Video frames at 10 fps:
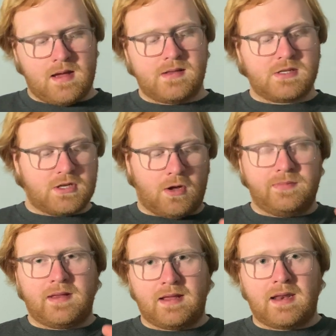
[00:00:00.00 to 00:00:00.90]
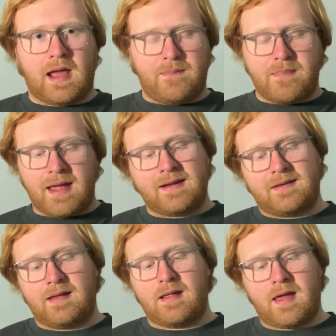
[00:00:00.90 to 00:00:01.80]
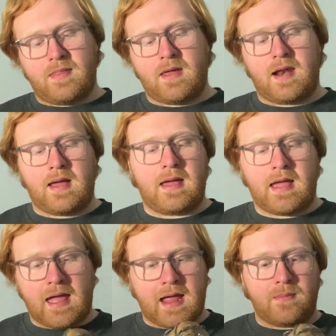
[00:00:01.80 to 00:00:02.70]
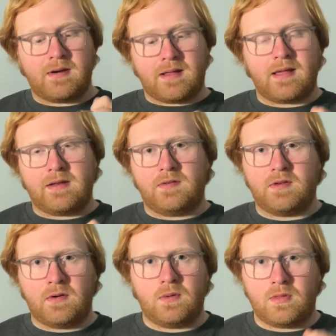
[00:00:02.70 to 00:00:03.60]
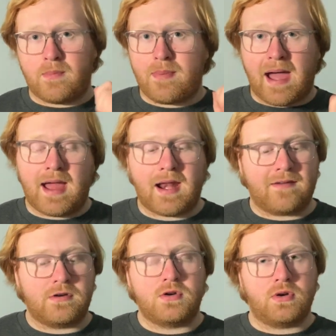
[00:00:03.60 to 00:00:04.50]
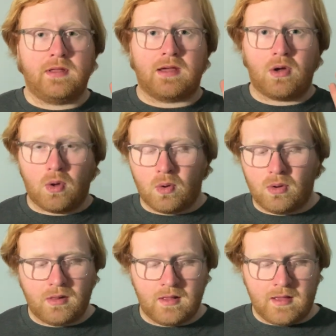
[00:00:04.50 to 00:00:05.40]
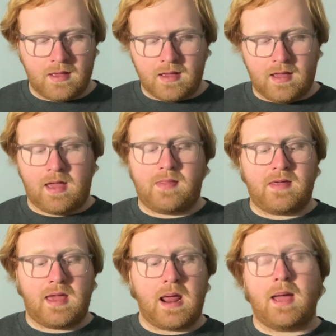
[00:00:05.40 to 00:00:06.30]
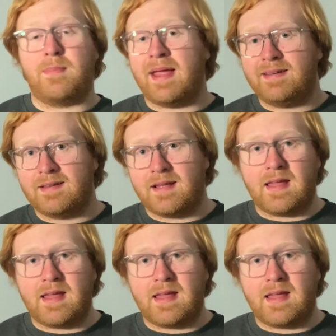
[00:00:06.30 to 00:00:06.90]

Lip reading: Sculpted it, I baked it, and then I hammered it into the bat after drilling a hole, and then I painted it.